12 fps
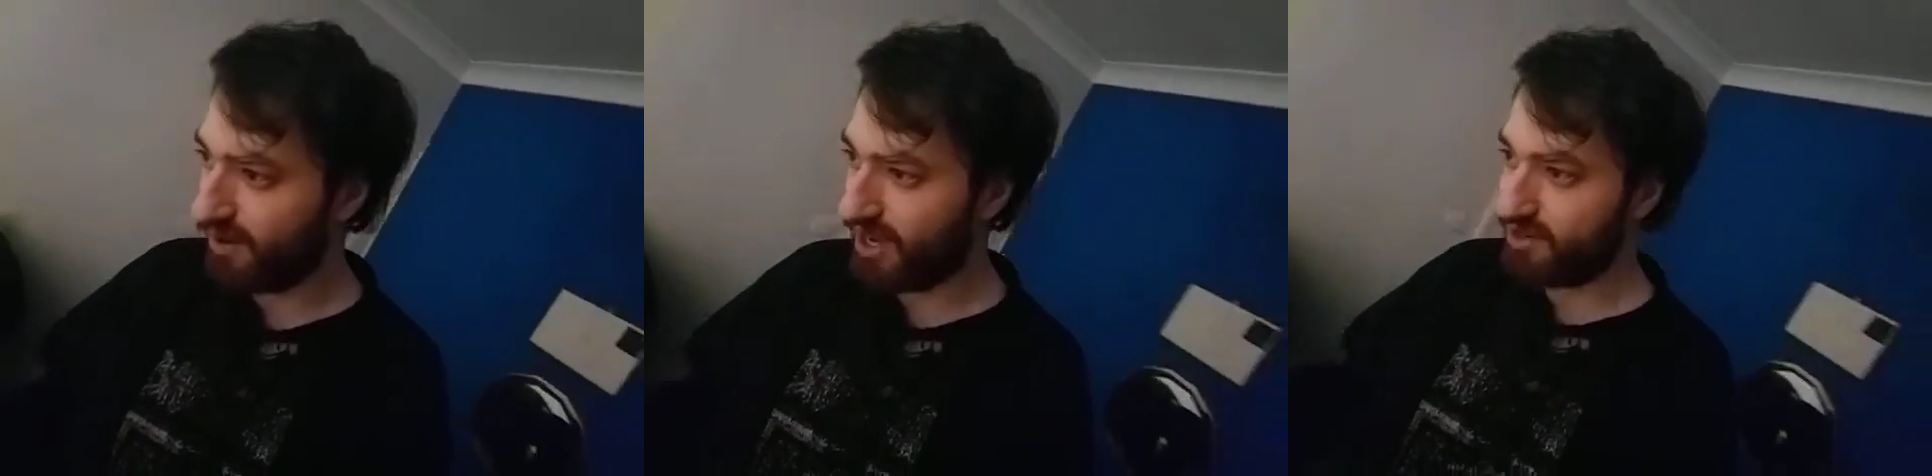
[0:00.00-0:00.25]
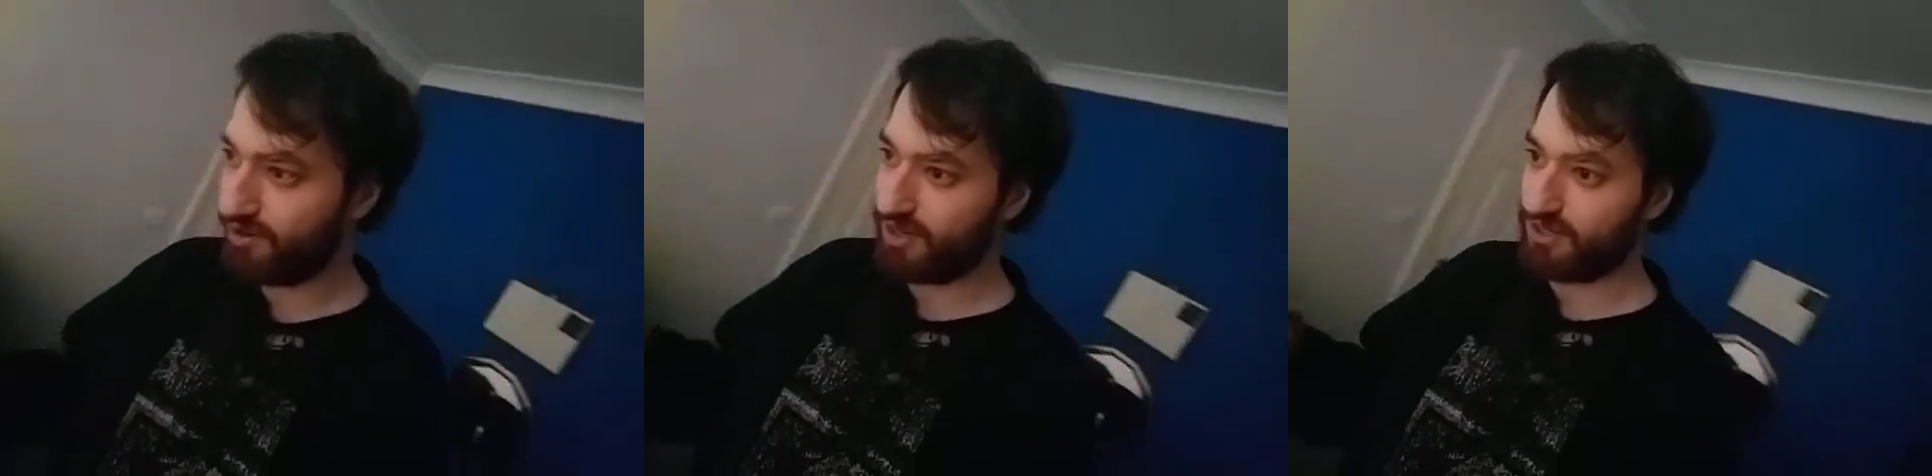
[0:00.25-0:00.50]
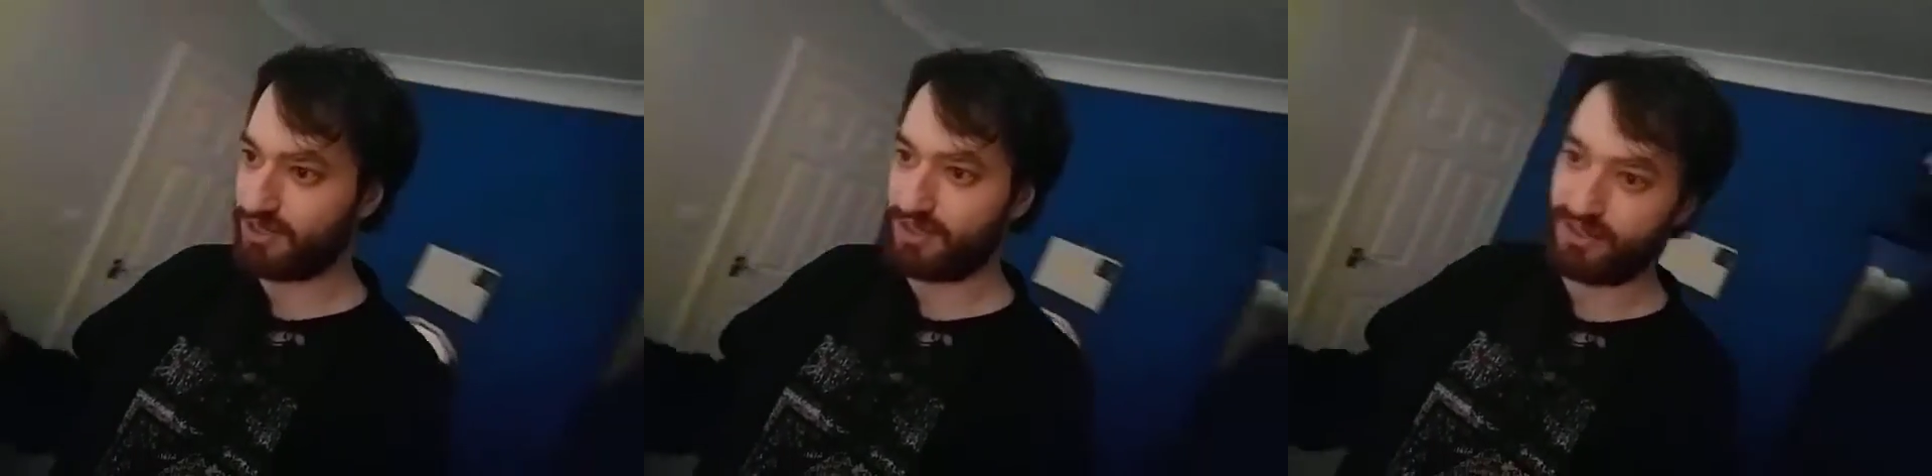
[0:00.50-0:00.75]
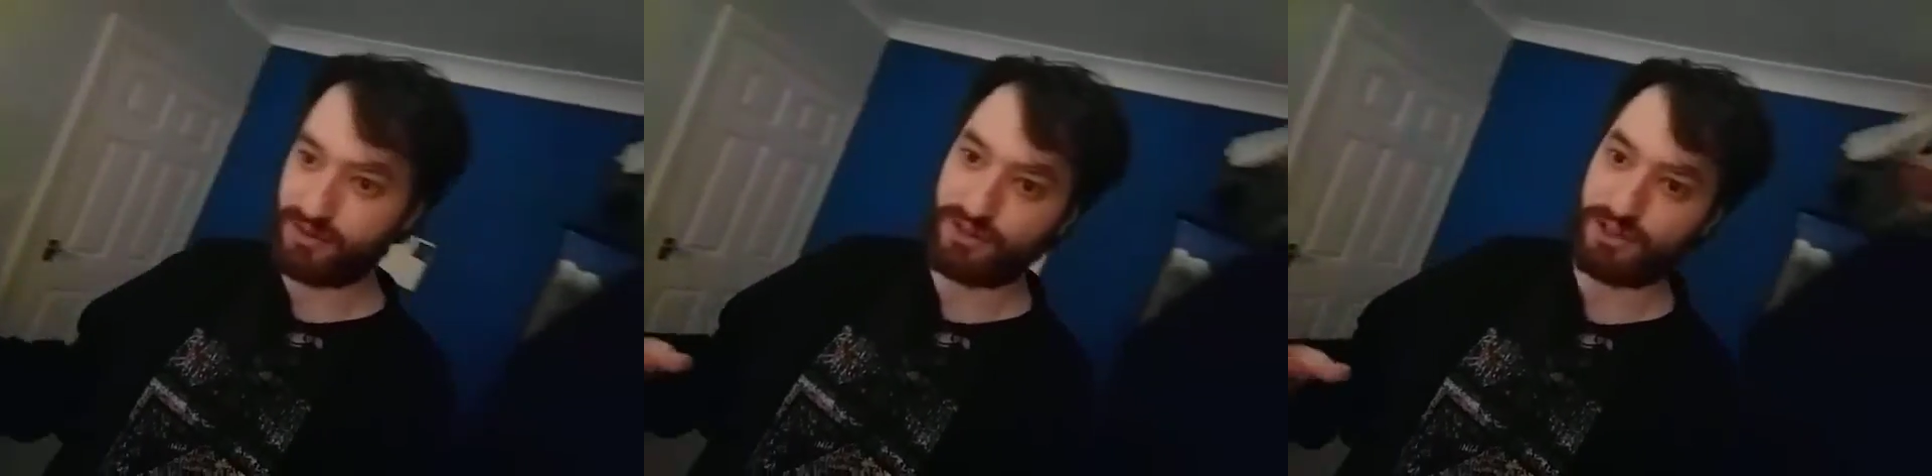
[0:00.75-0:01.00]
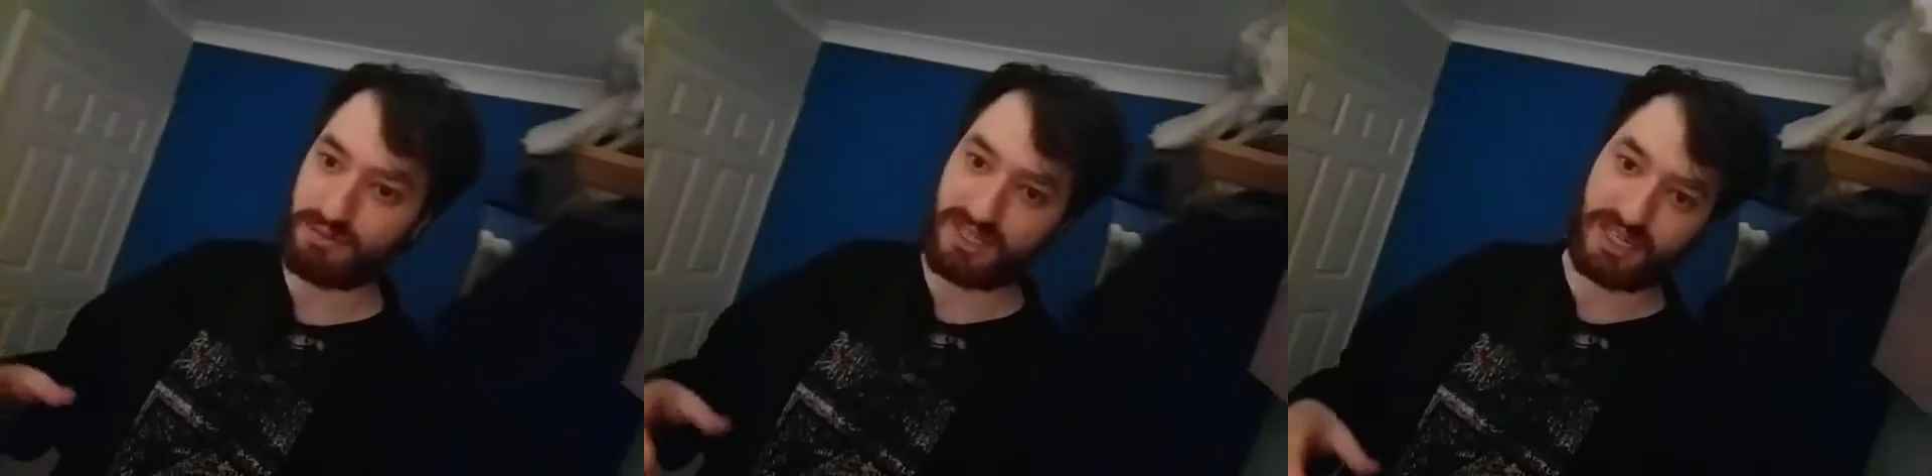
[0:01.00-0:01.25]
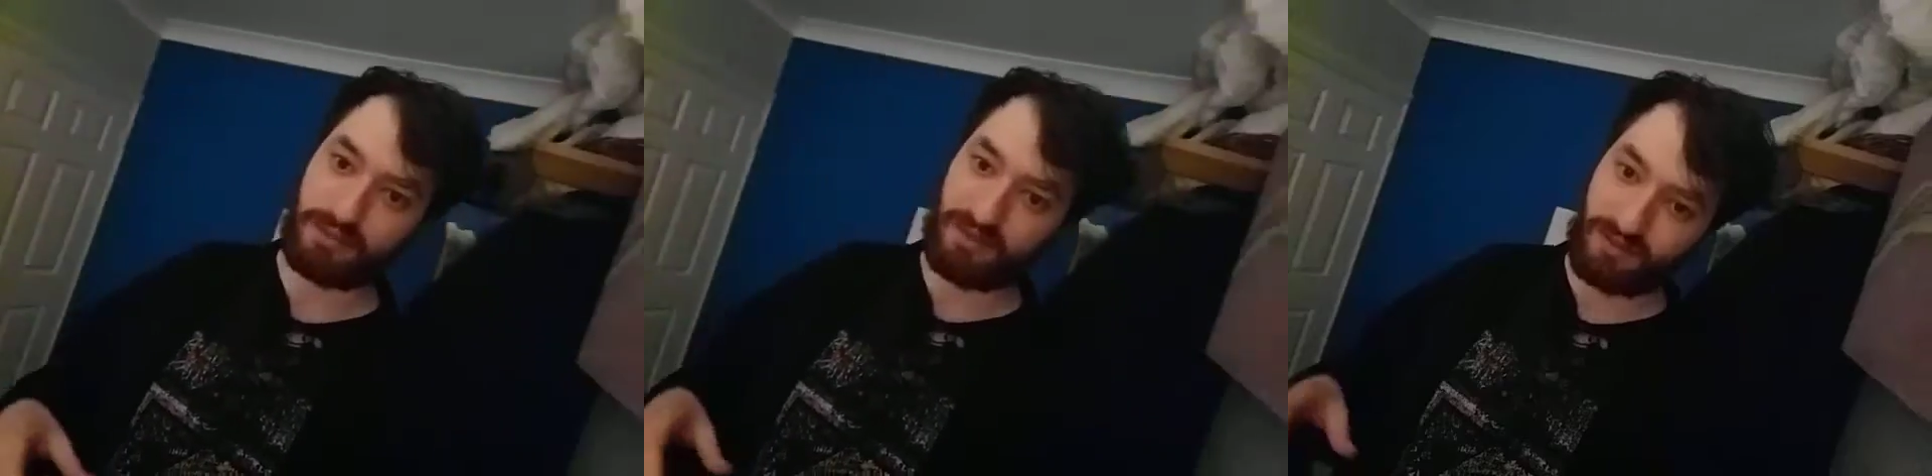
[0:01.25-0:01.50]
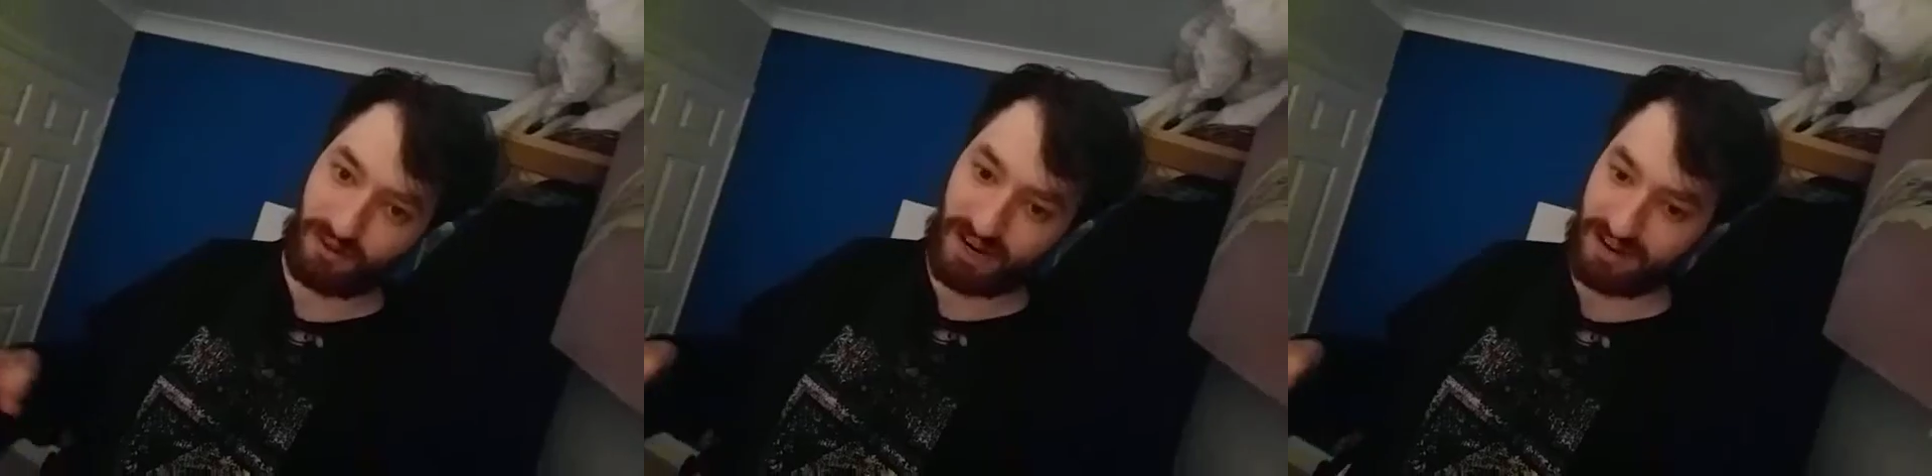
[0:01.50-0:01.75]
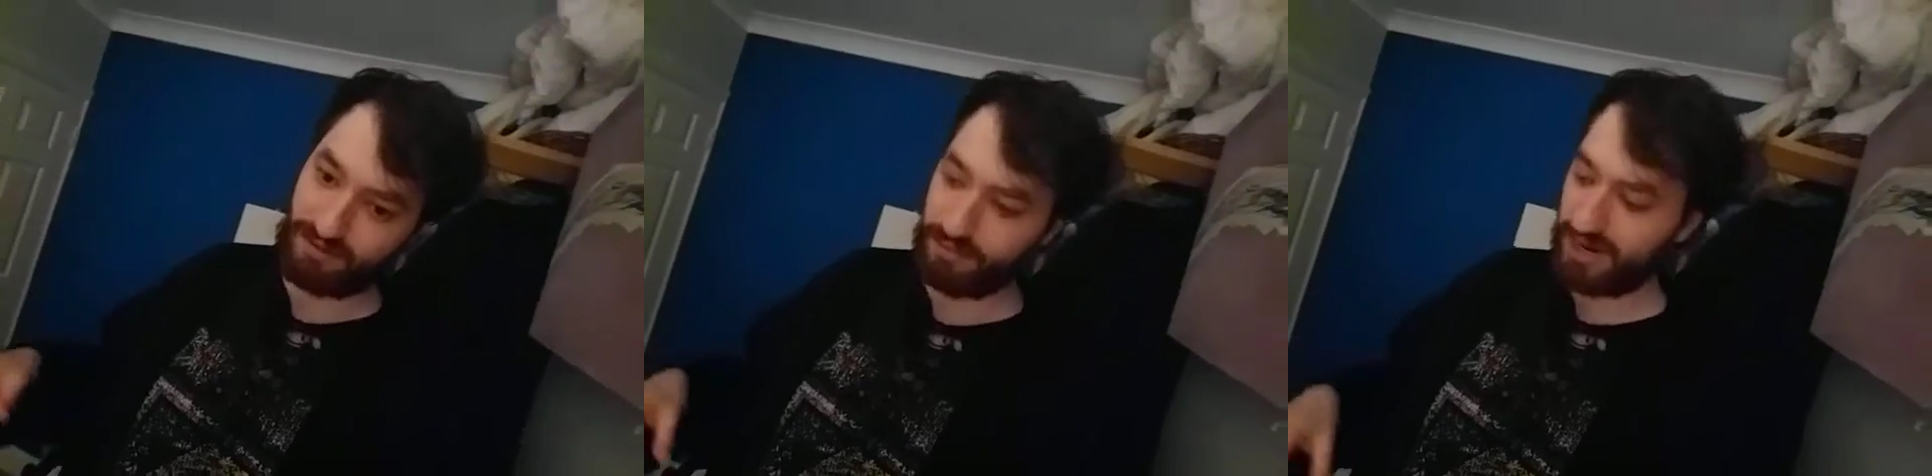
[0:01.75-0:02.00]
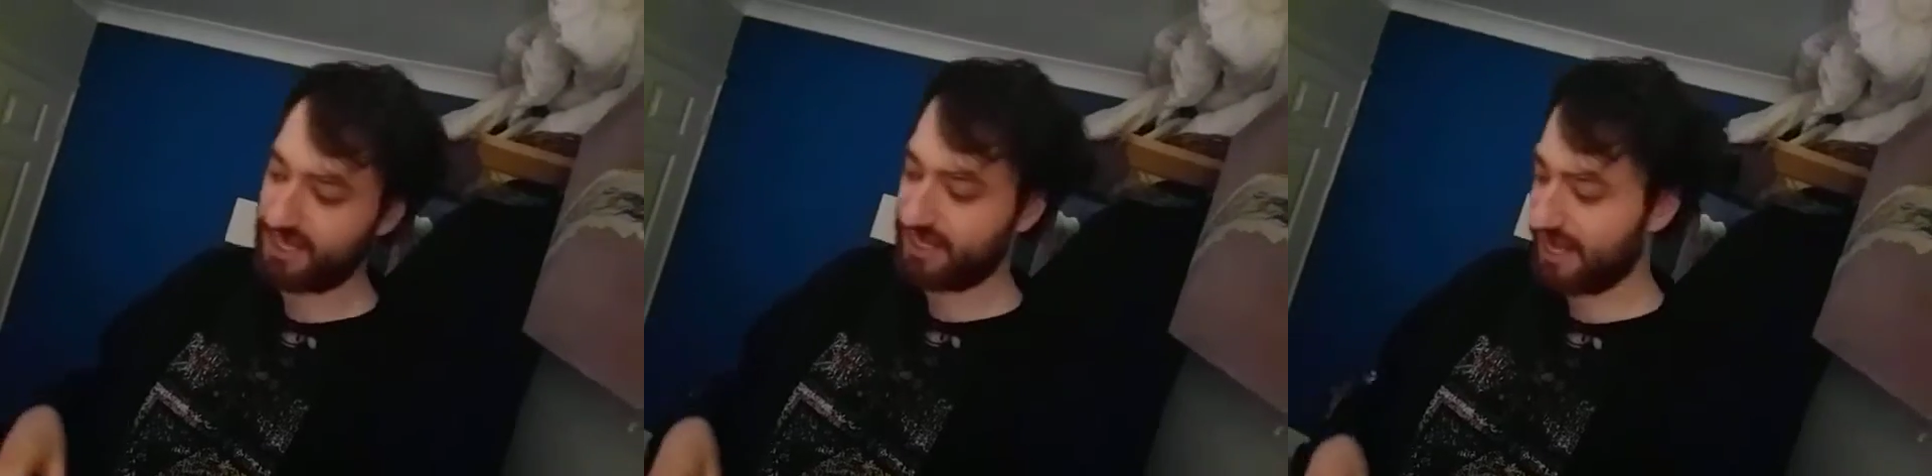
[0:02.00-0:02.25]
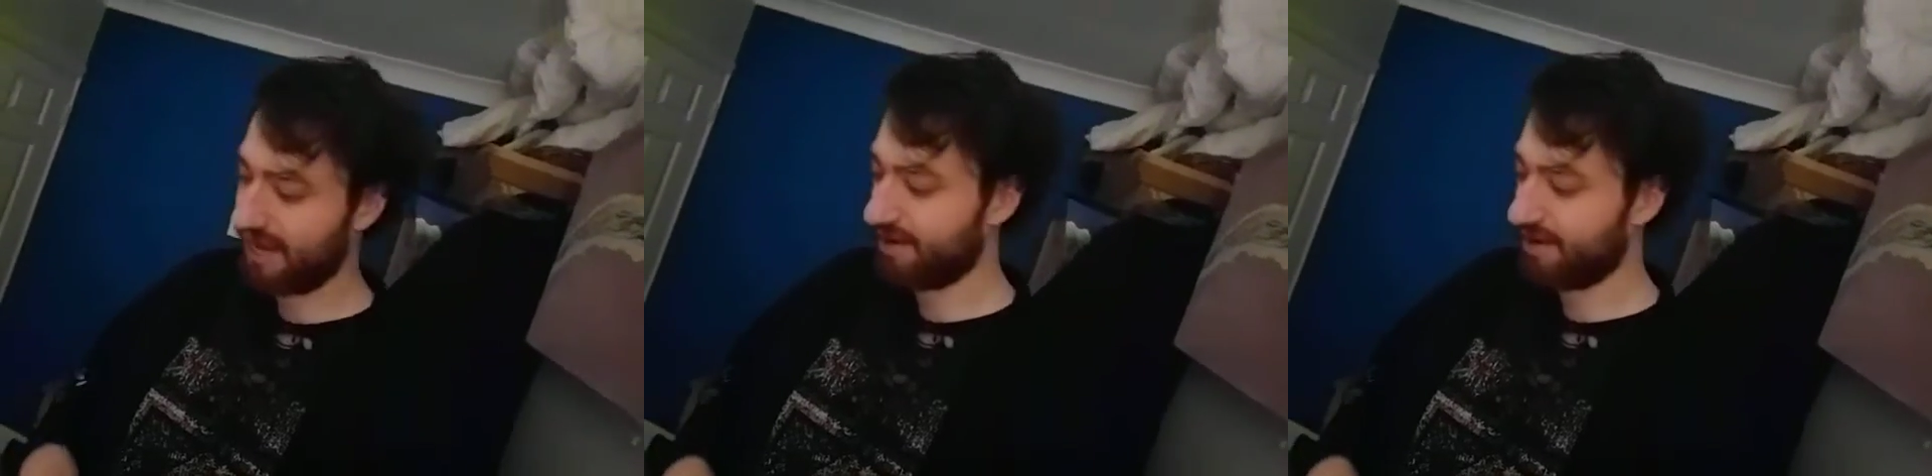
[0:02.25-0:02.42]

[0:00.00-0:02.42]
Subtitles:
I got into the YouTube scene before I ever played the game.